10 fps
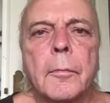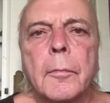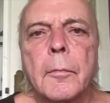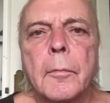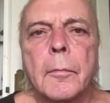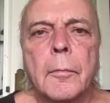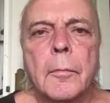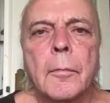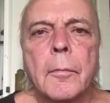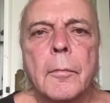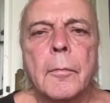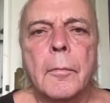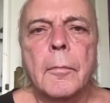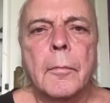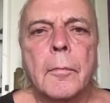
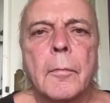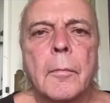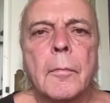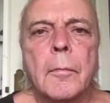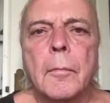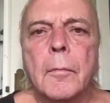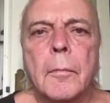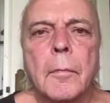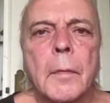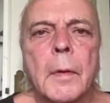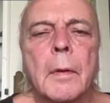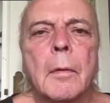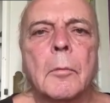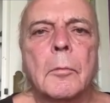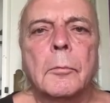
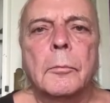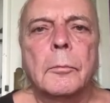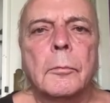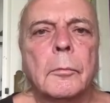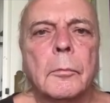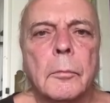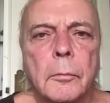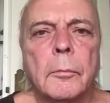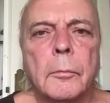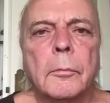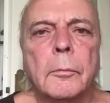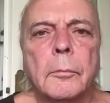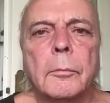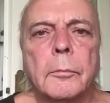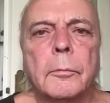
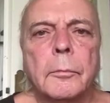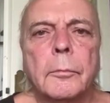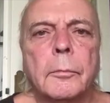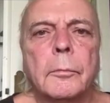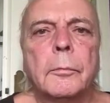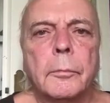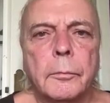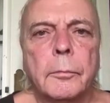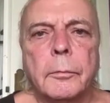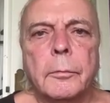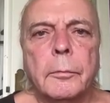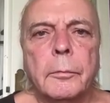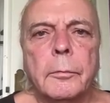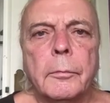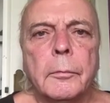
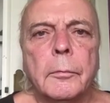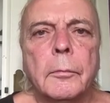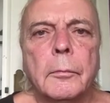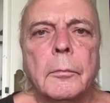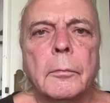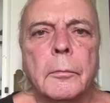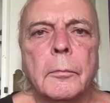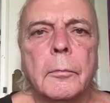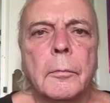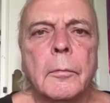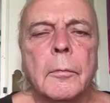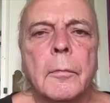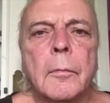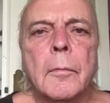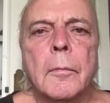
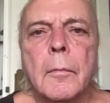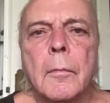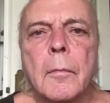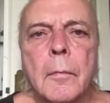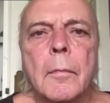(silent)